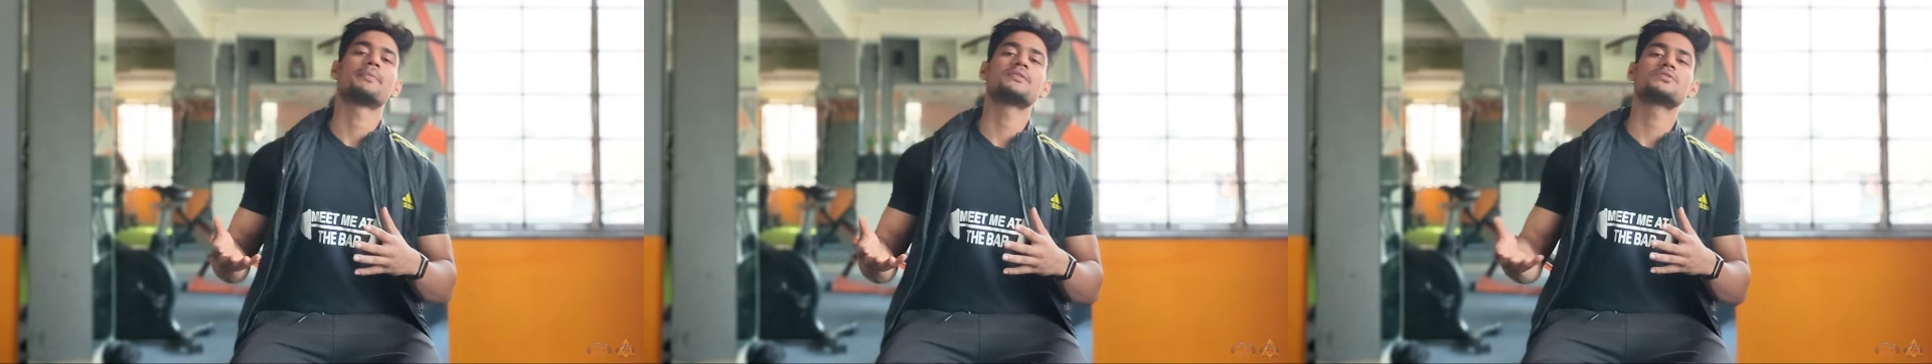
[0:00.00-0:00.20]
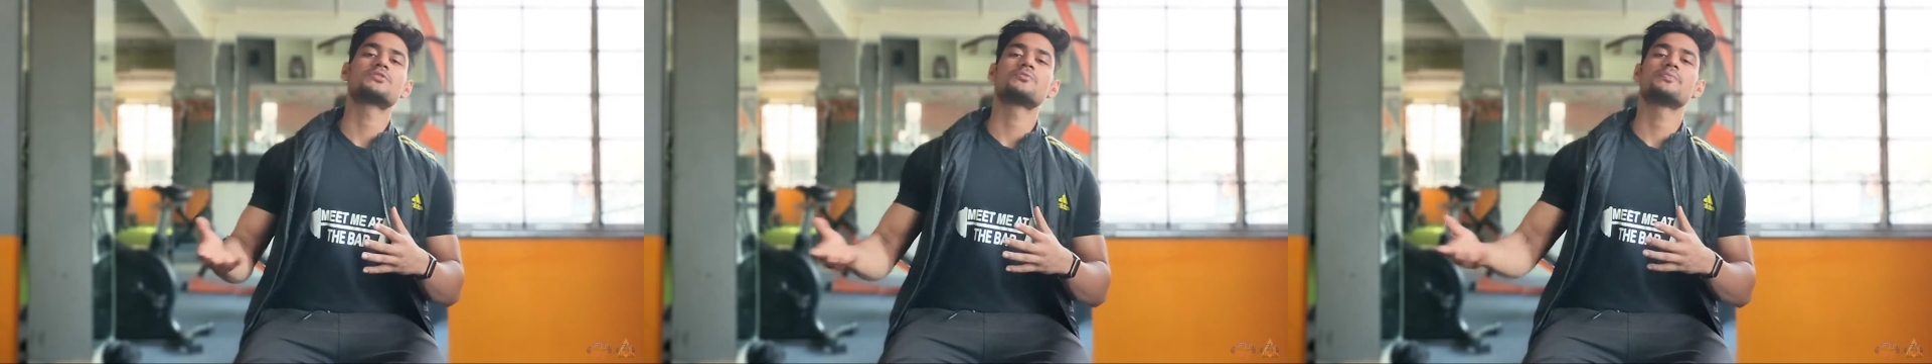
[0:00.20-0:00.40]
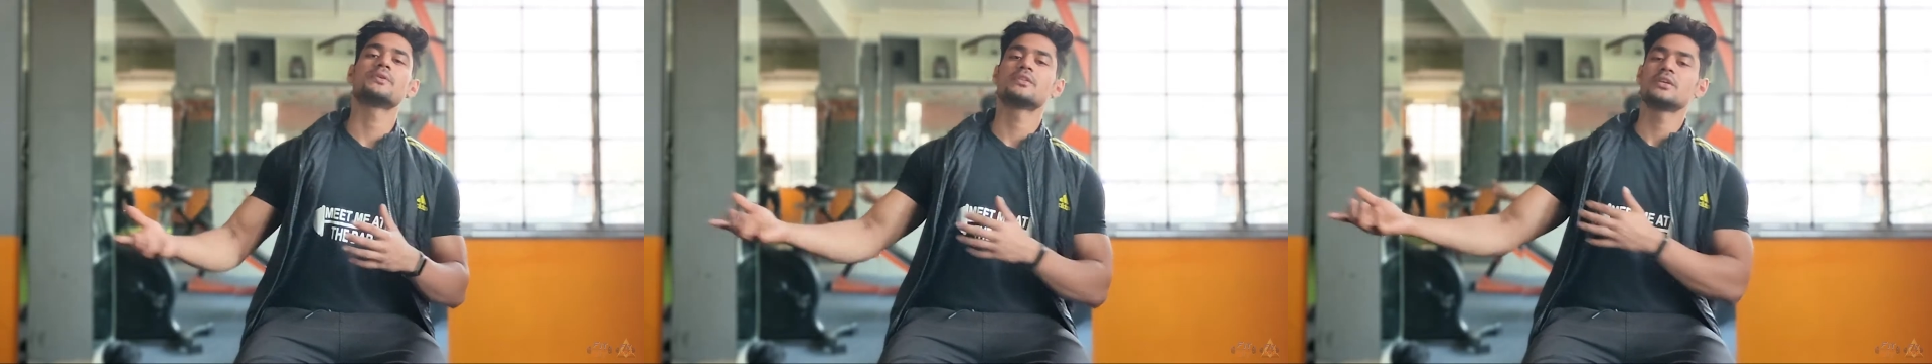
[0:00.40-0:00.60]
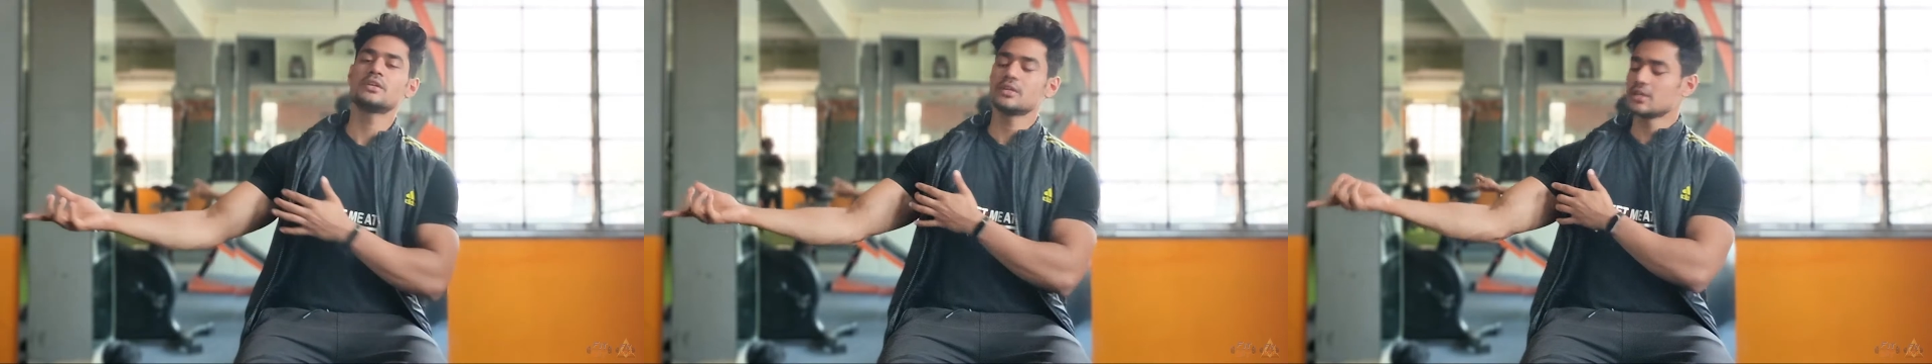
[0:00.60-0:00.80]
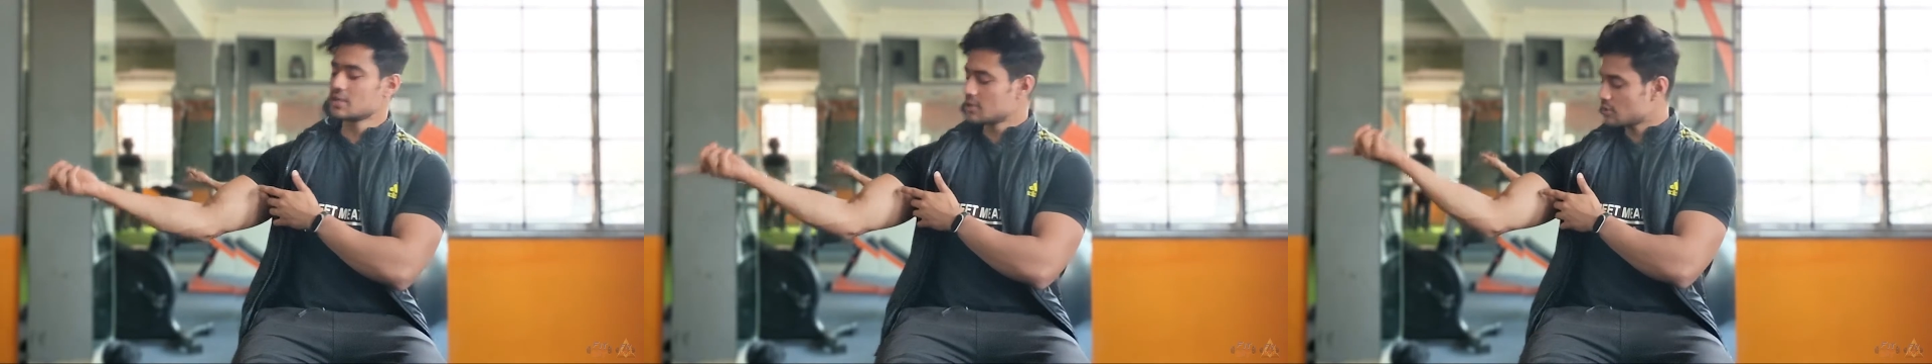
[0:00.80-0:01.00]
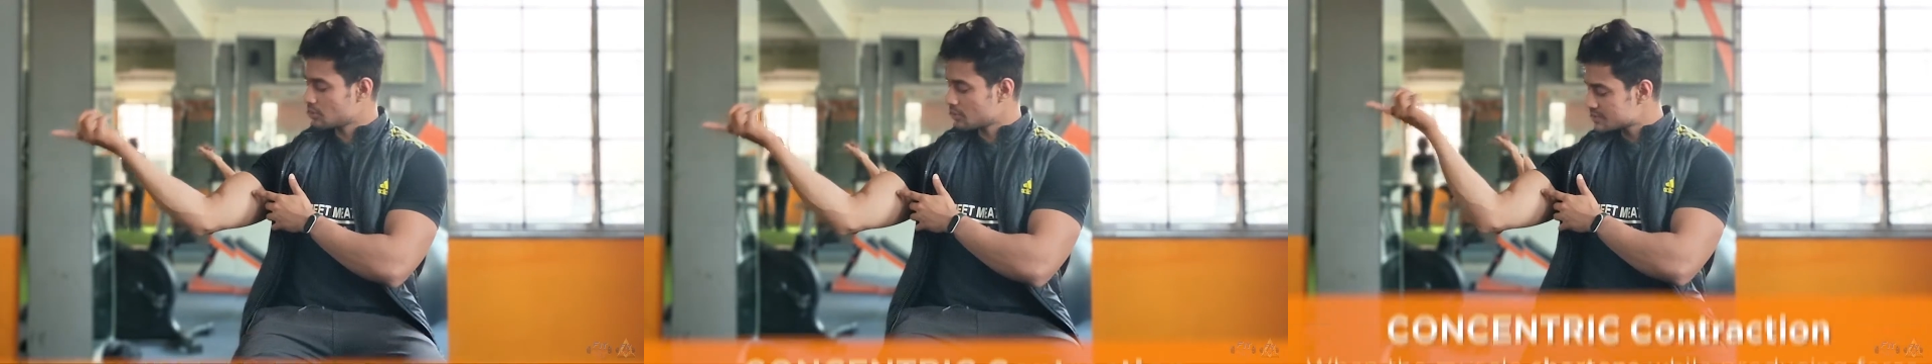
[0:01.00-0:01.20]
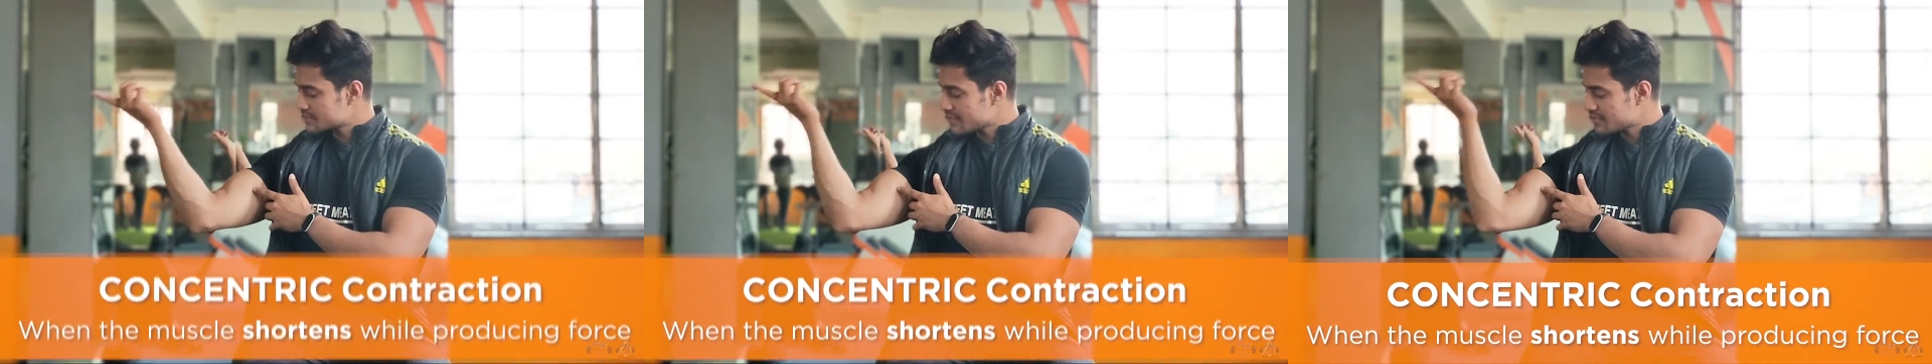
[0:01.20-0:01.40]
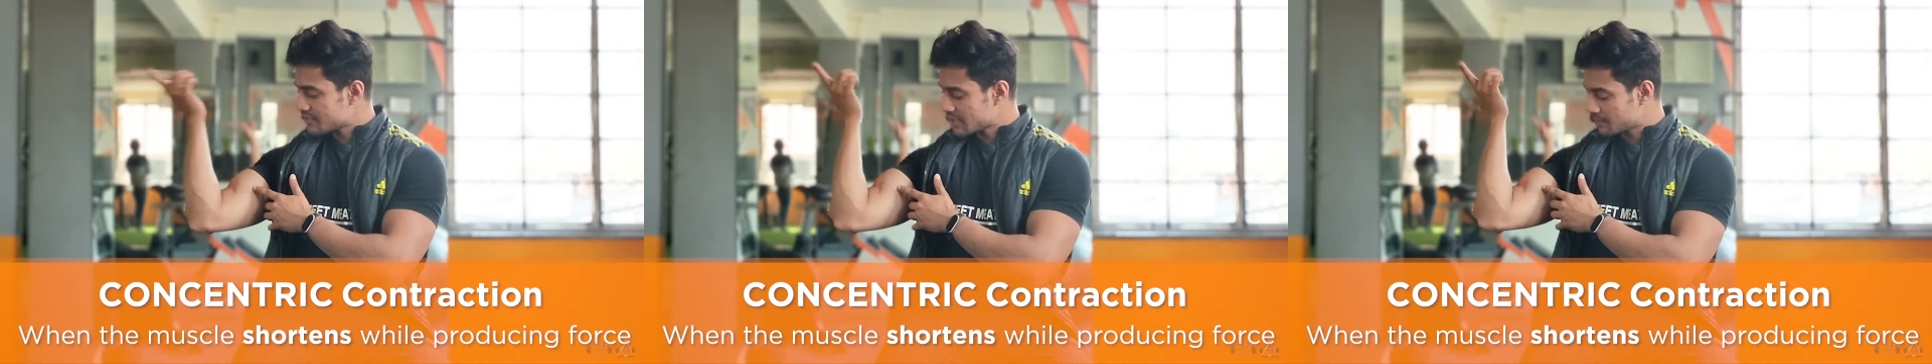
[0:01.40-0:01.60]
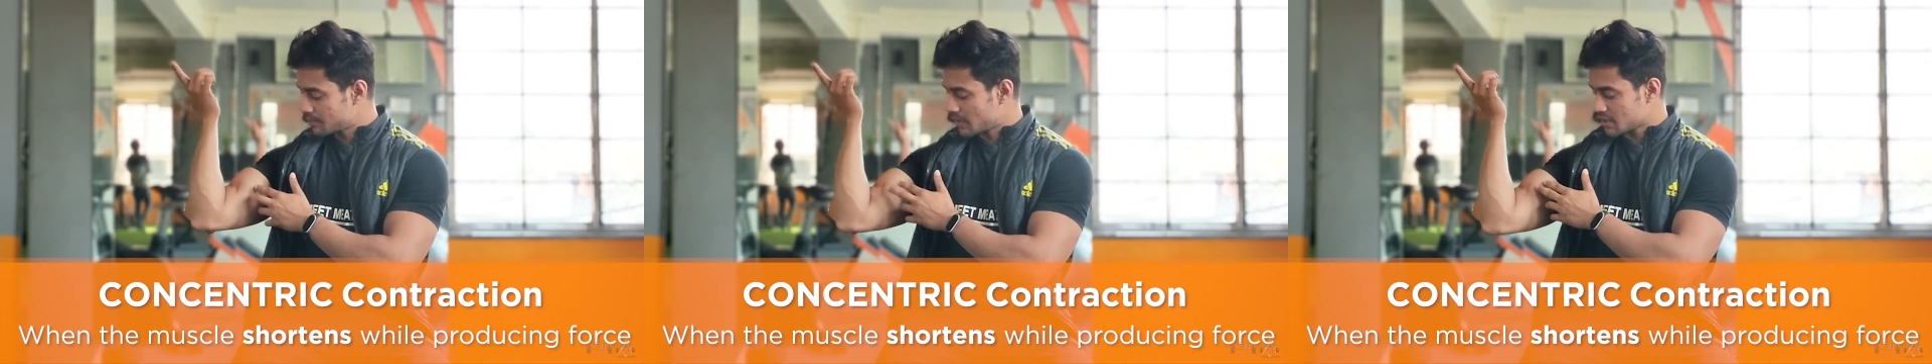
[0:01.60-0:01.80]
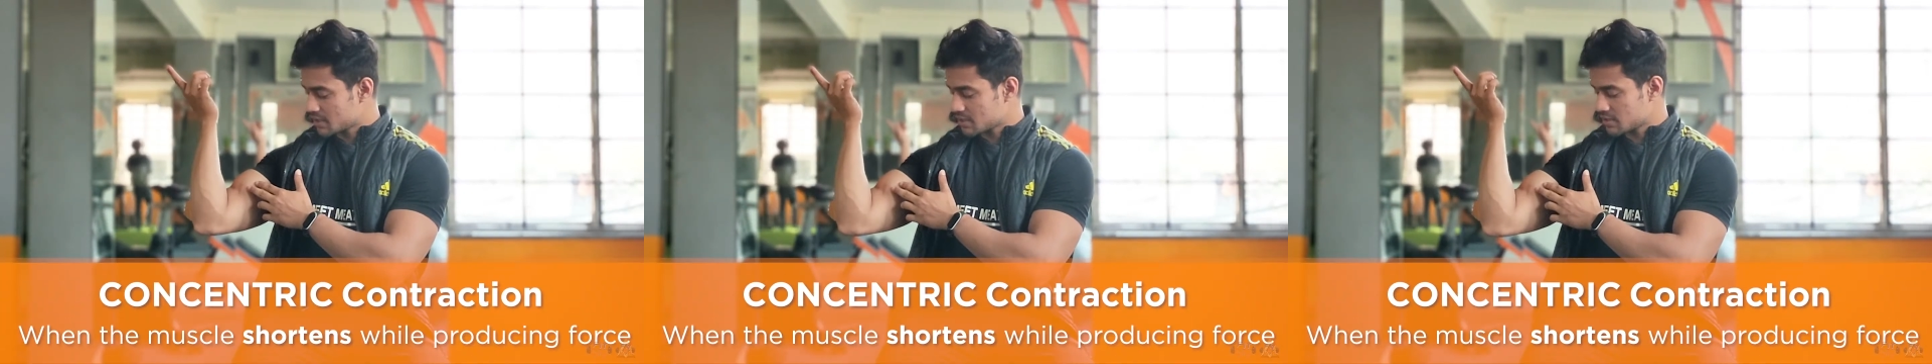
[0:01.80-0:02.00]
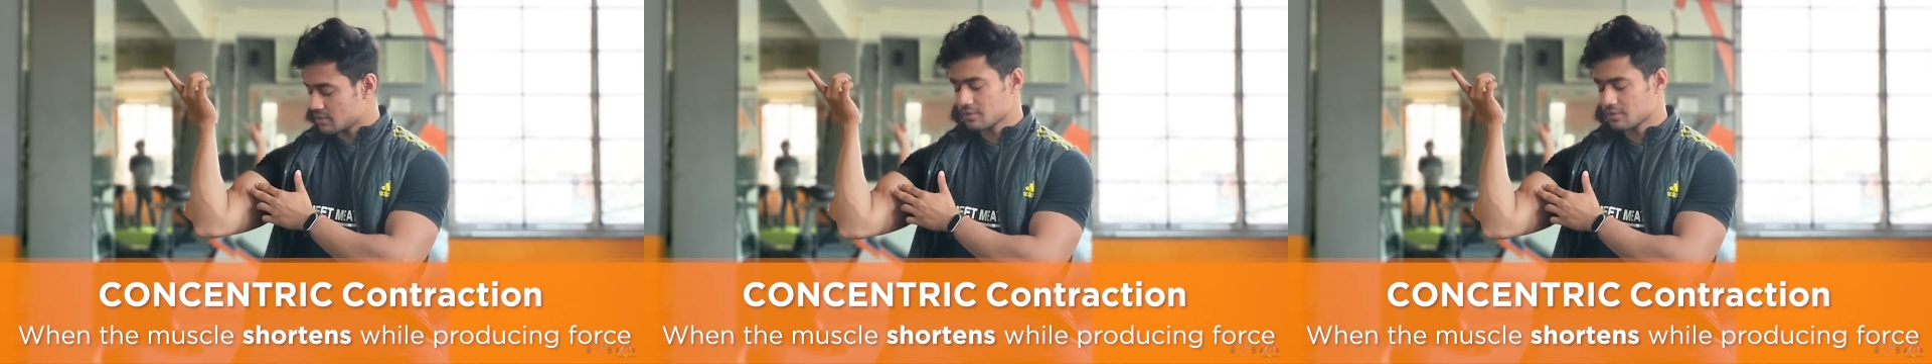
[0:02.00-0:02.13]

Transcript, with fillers: happens to be the concentric part